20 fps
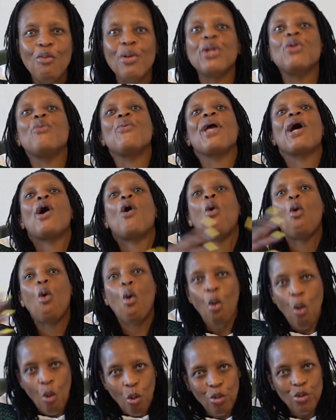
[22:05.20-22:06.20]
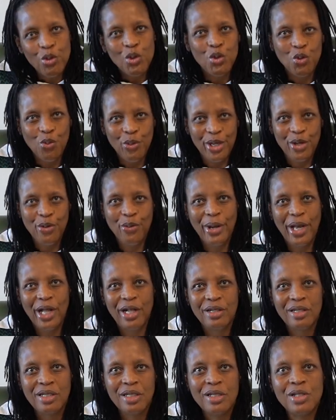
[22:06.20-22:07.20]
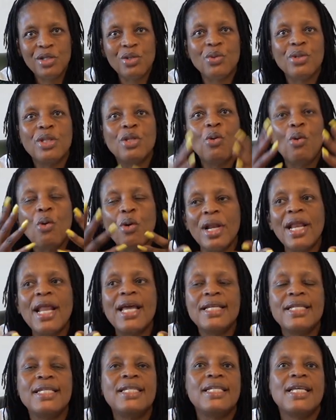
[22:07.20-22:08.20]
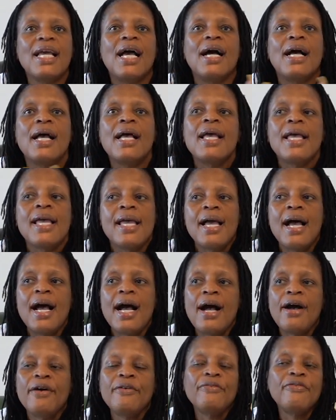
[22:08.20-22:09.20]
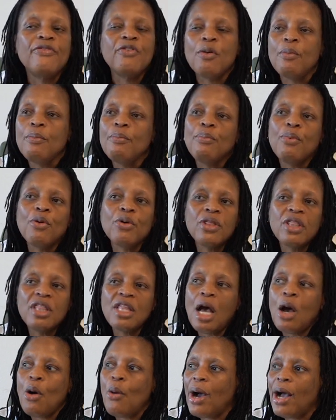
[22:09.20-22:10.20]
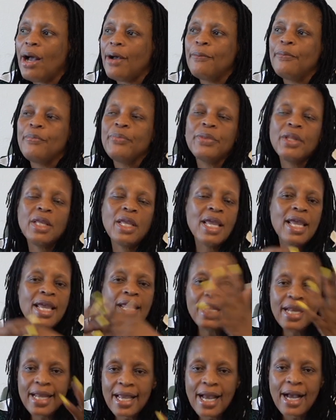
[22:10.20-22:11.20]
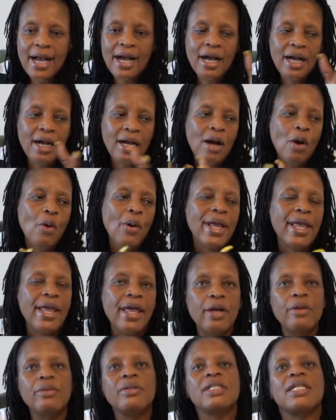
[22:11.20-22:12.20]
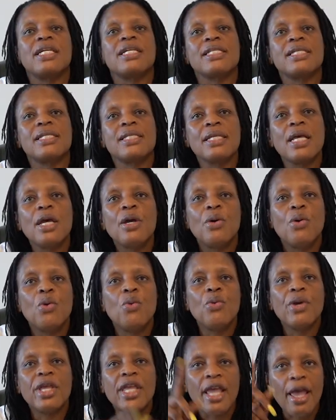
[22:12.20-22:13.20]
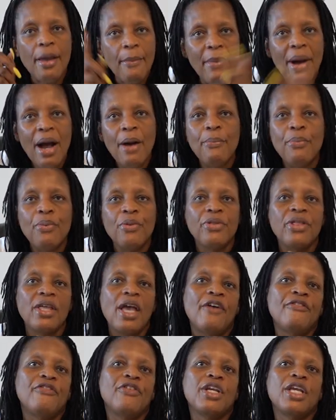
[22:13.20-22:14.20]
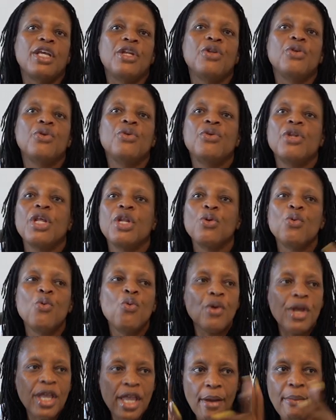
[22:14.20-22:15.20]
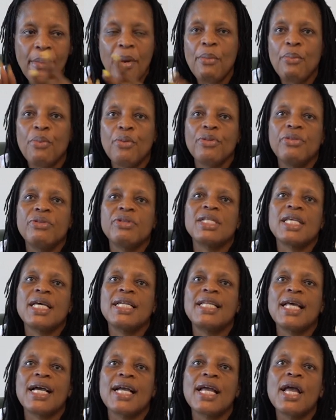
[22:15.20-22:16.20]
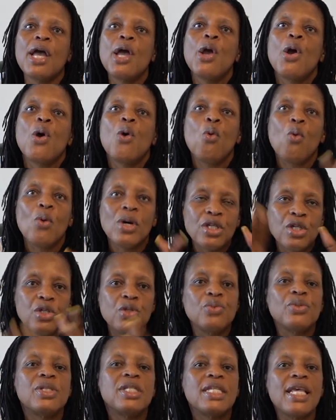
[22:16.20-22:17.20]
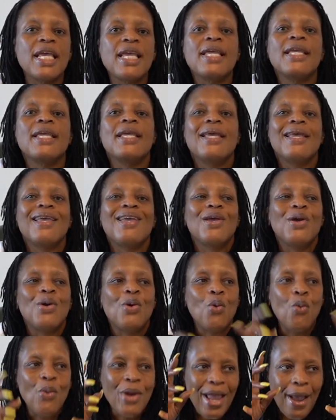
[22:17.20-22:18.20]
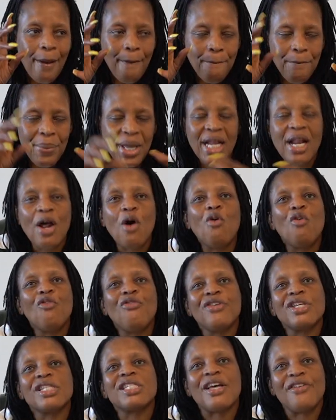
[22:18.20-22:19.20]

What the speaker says: when we are all doing well. Yes. So the whole idea from both our elders who came up with the African Union, who came up with SADC, was to say we are better off as